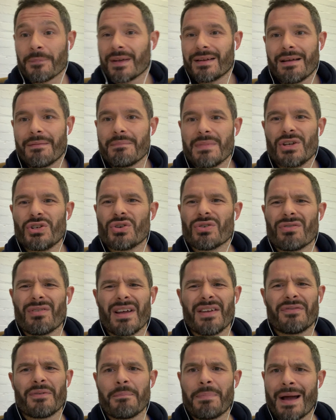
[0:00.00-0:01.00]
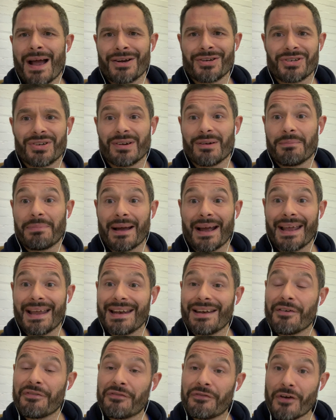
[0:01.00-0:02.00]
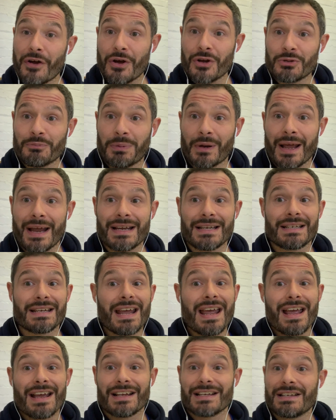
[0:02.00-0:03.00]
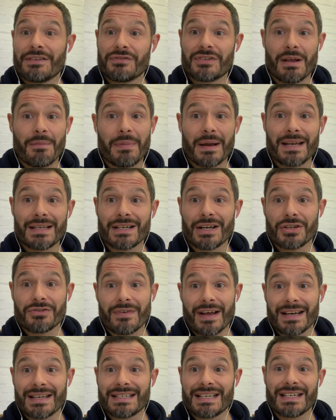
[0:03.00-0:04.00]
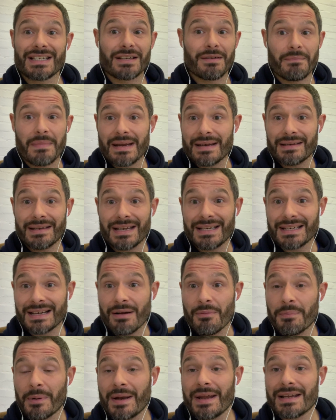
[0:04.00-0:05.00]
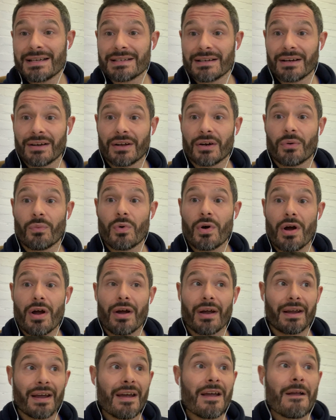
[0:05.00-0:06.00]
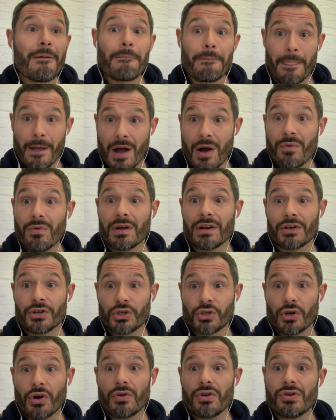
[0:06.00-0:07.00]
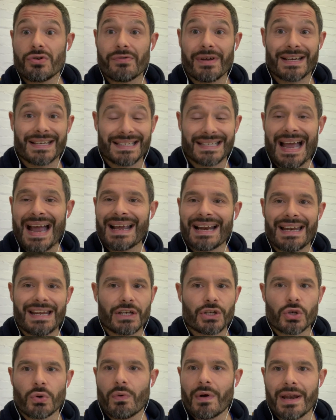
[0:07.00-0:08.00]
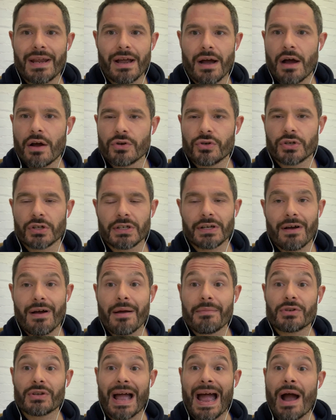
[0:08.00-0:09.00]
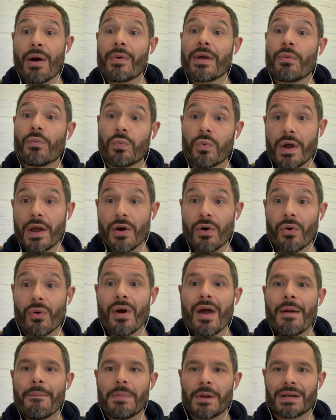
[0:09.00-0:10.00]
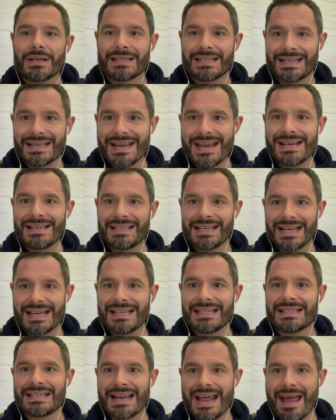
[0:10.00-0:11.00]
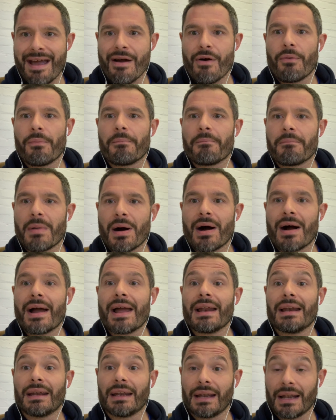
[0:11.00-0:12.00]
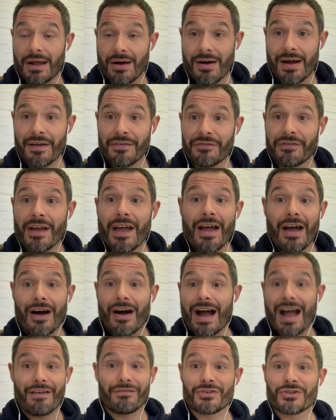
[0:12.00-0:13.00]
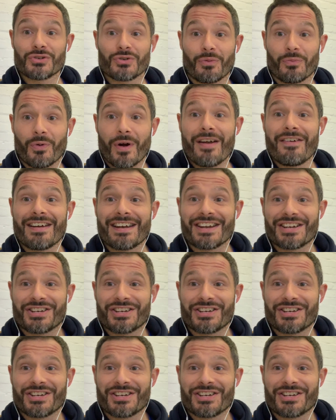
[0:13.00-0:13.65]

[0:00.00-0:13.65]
that means you're not even passionate about it in the first place. Because if somebody turns around and says to me, this company isn't going to work, I'm going to show you exactly 20, 100 times how it will, because this is now my life. I haven't stopped wearing